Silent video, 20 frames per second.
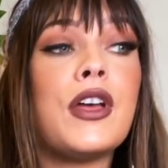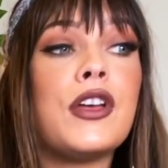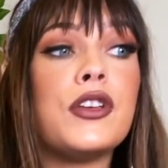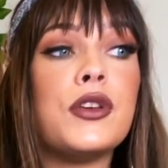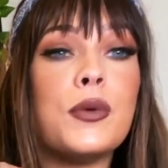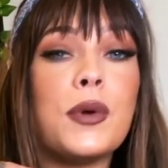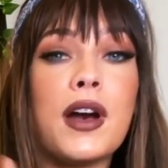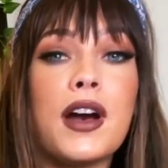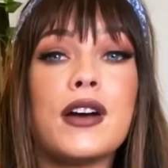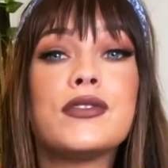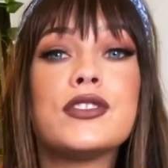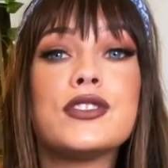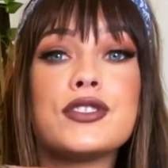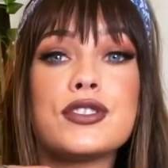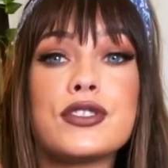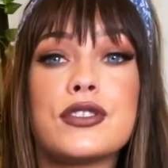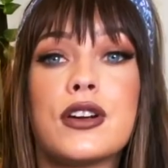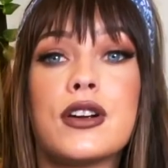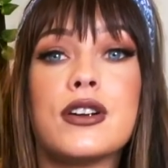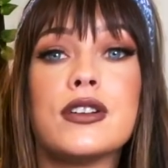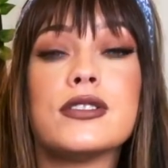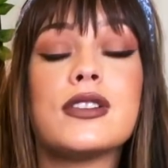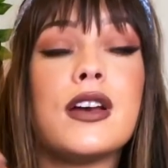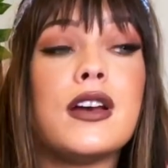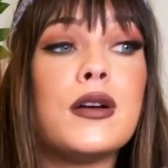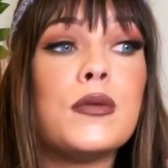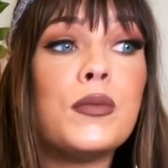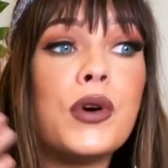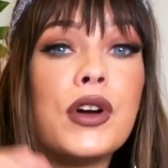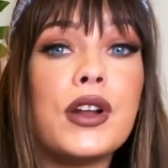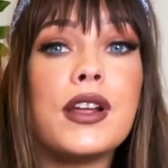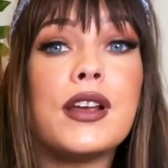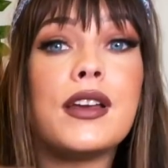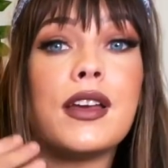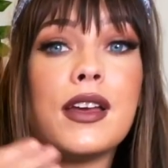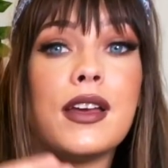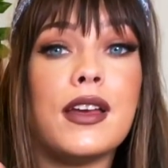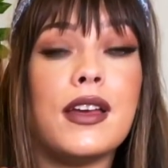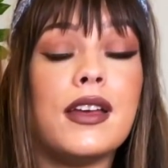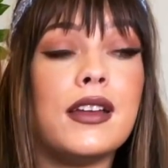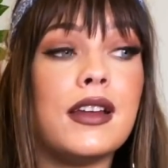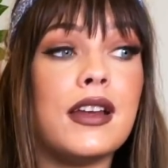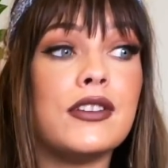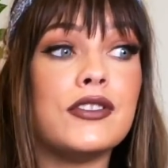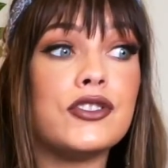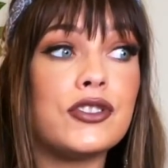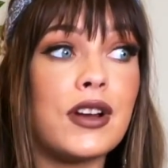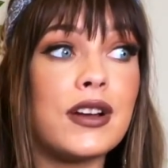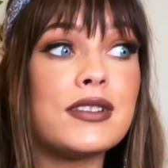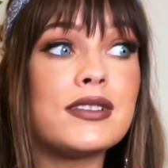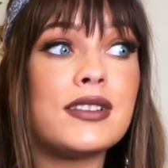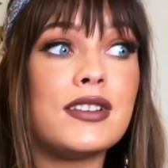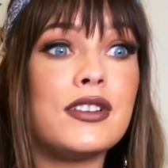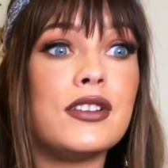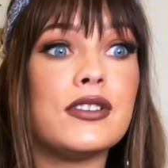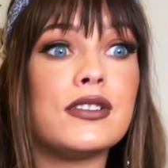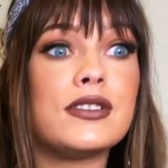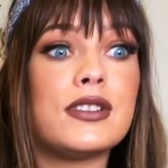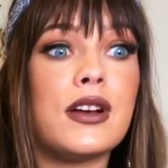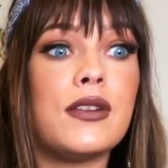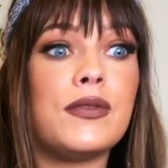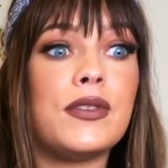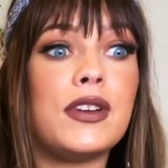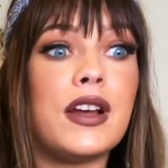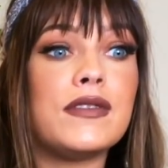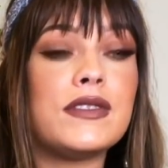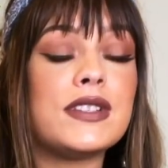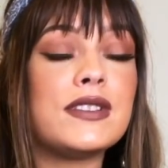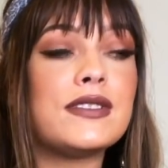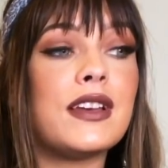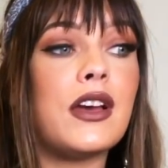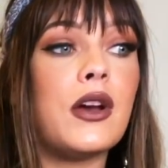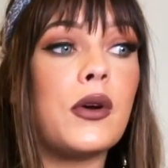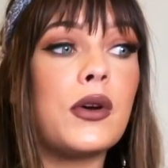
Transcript: You have to start putting in and trusting yourself enough to say,